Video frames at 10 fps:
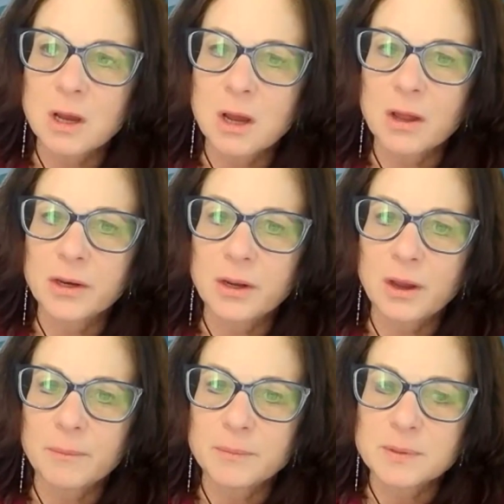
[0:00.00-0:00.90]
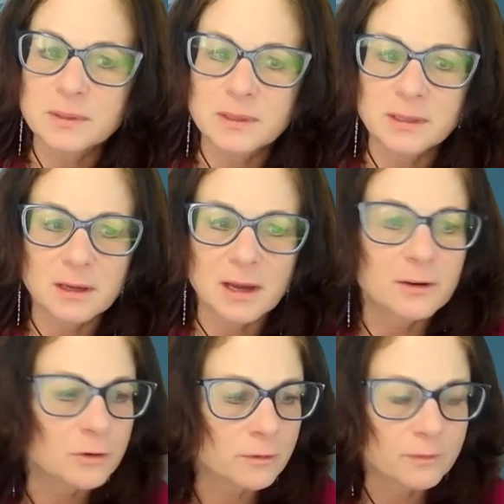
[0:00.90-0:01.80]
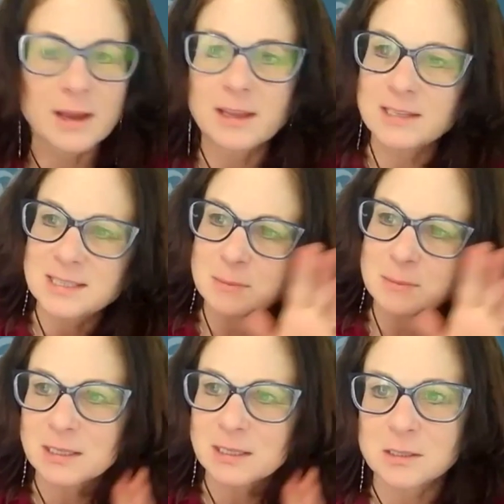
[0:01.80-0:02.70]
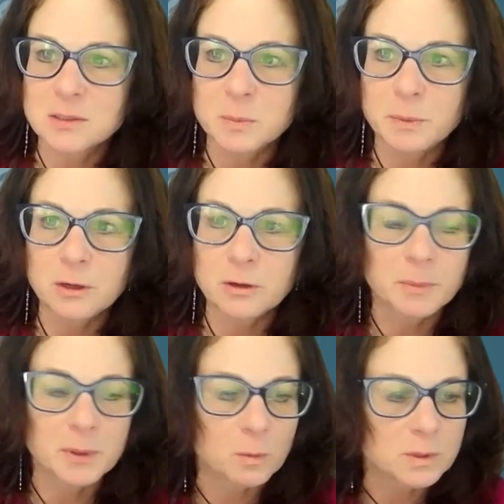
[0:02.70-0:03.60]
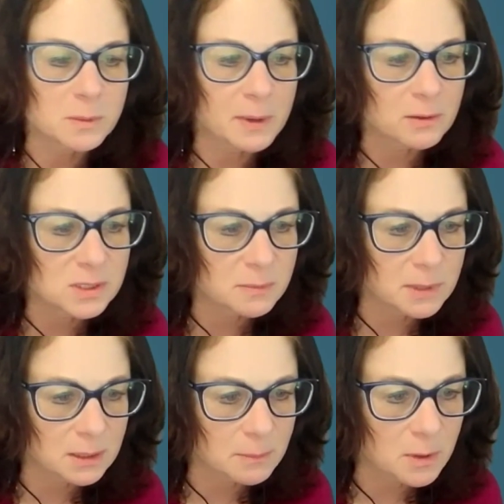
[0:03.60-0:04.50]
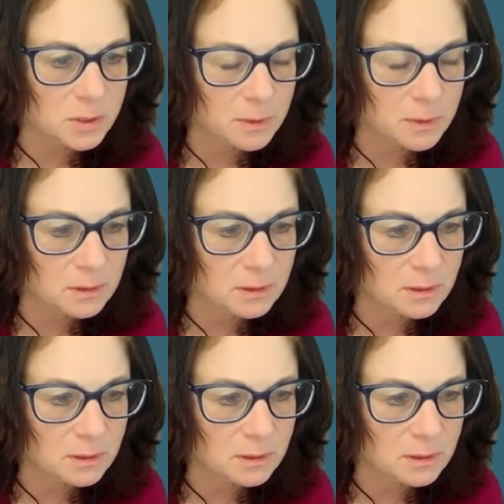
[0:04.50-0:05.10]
on I don't know if it seems like it disappeared, but it was about submitting multiple